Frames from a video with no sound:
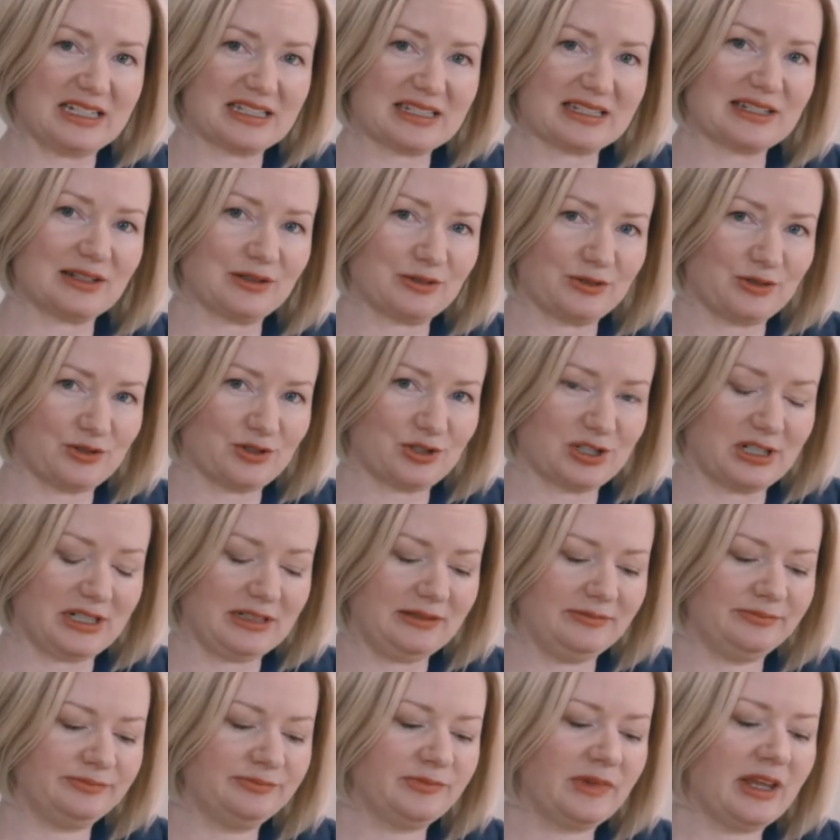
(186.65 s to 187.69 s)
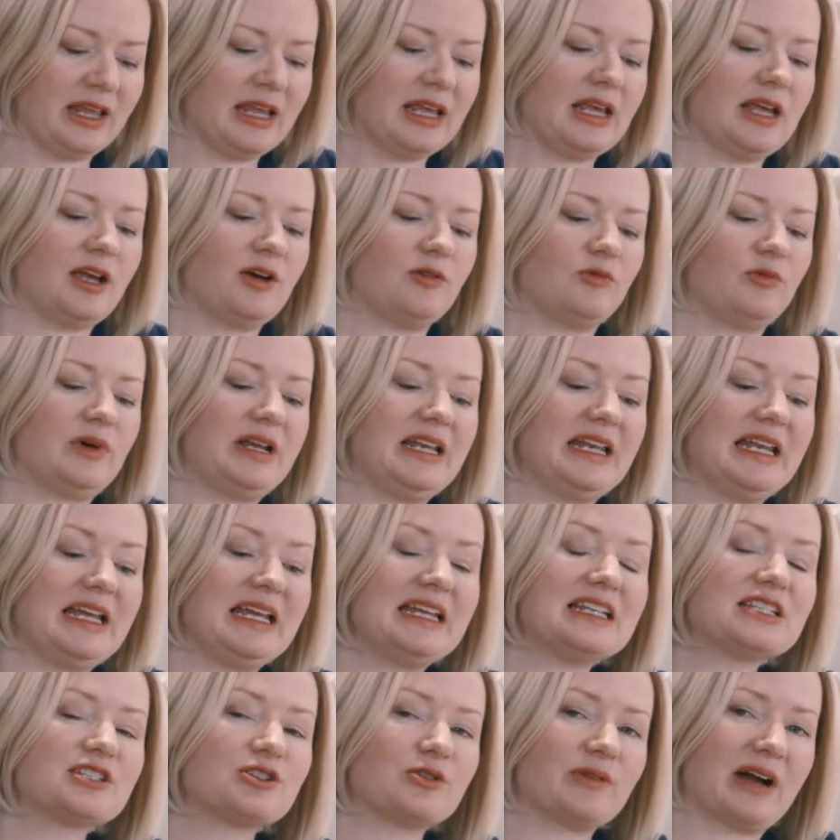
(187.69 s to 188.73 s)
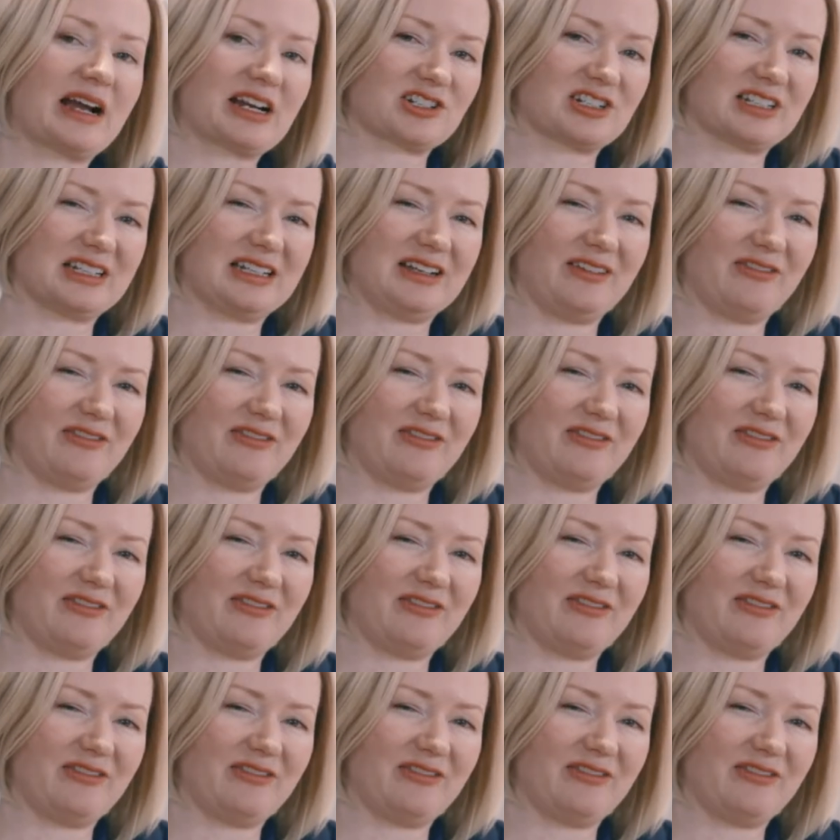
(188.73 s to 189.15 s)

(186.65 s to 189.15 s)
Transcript: solution, we need to actually